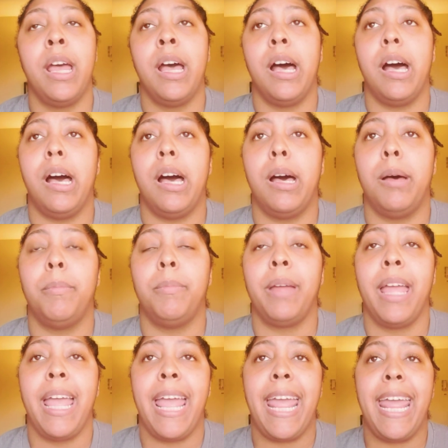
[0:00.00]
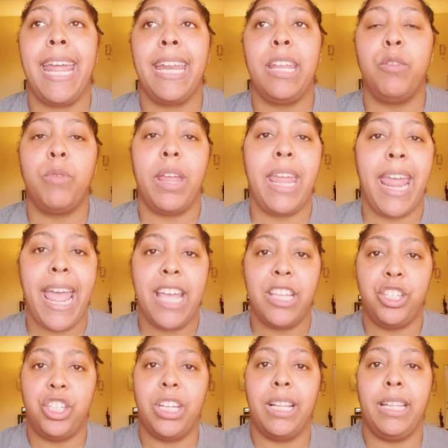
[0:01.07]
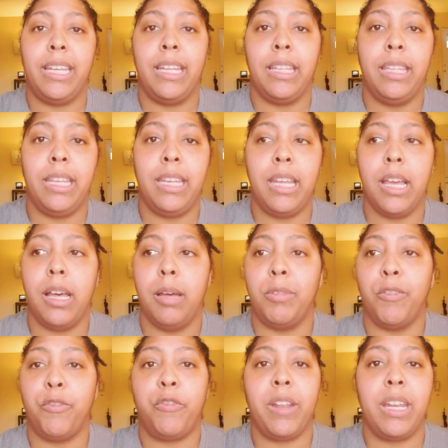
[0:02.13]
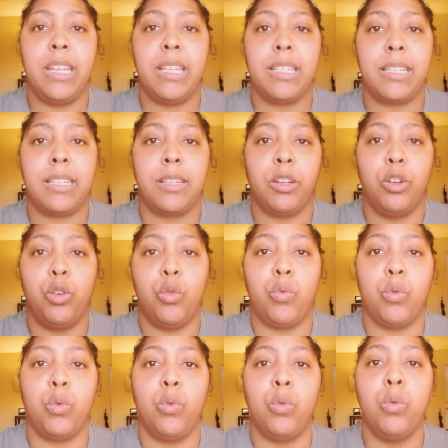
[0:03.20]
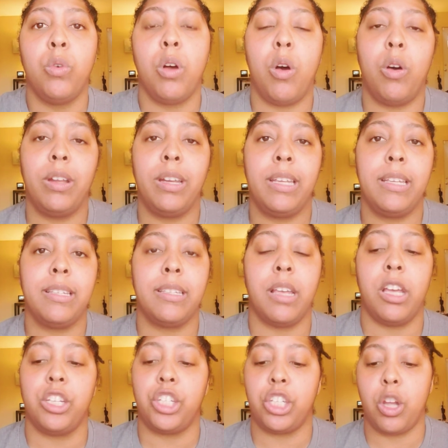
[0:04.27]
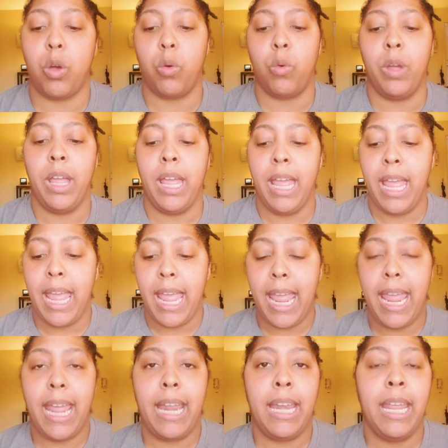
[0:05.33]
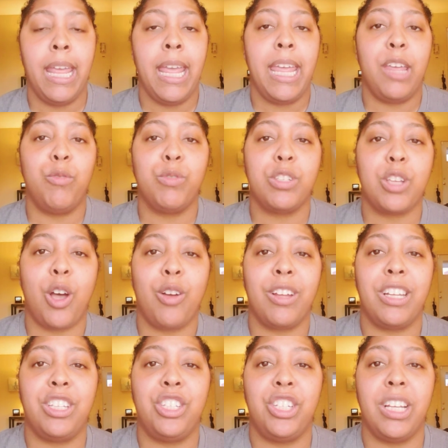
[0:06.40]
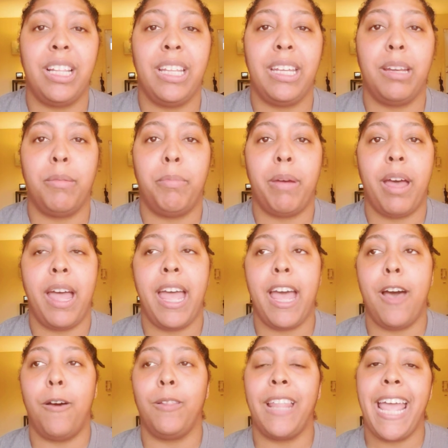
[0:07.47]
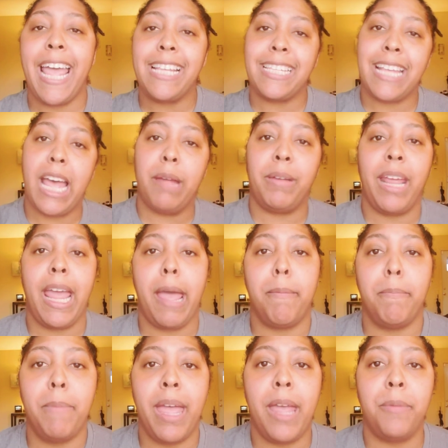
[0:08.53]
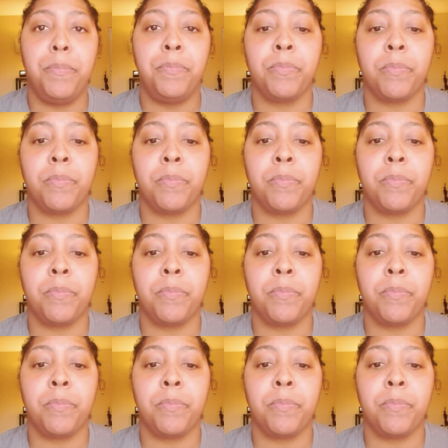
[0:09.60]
and he had Jillian, the fitness guru, on his show. And he was talking to Jillian about how last time they had met,